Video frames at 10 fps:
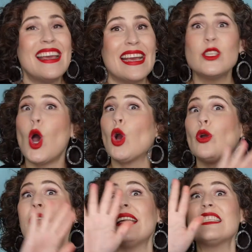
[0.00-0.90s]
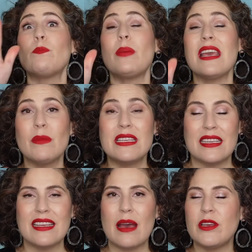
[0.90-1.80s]
it's already as
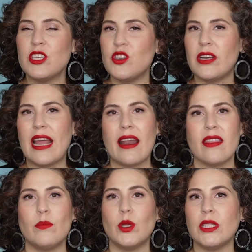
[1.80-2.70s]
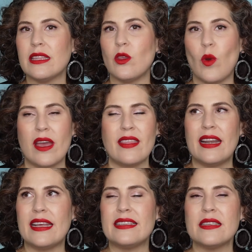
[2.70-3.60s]
pigmented coming straight out of the bullet the way that
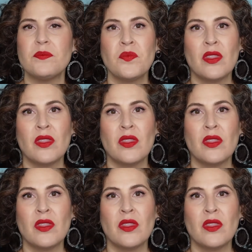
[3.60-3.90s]
it is.